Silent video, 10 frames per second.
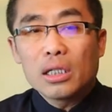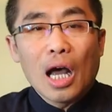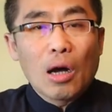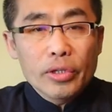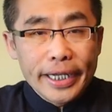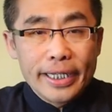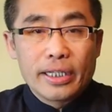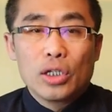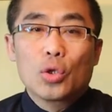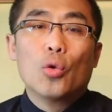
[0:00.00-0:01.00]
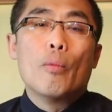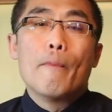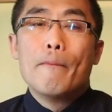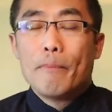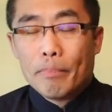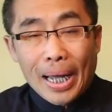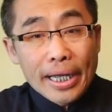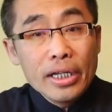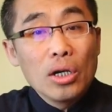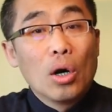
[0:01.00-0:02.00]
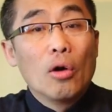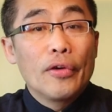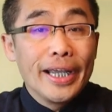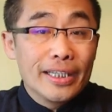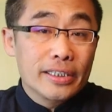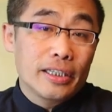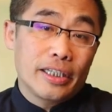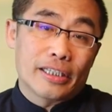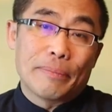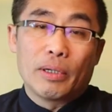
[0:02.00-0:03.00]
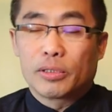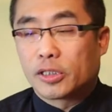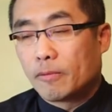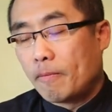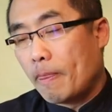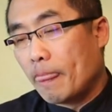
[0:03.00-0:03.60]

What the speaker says: taught it to many of his disciples.